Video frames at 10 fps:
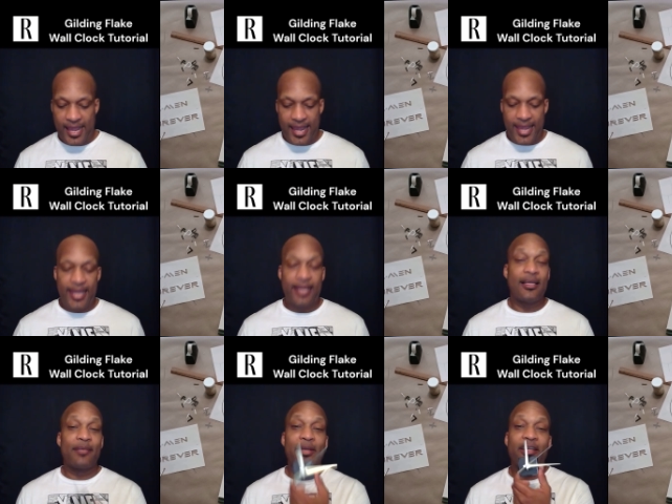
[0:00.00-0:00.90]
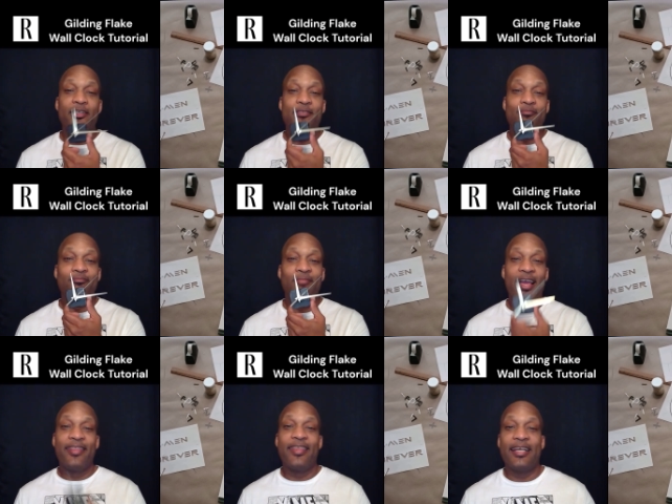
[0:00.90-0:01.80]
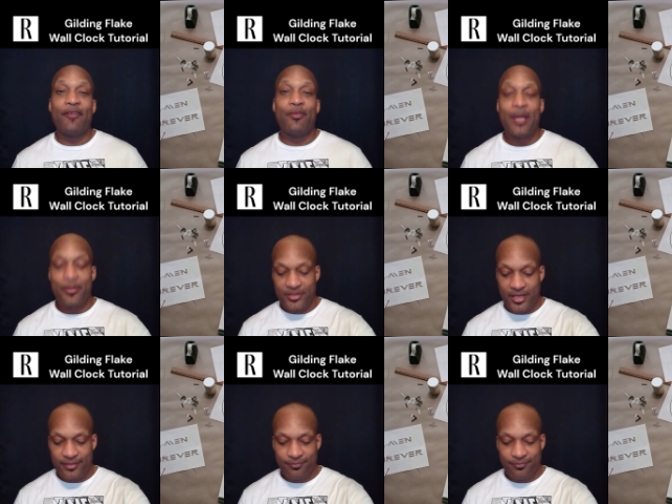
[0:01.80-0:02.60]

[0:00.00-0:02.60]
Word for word: a clock mechanism that I got from Amazon,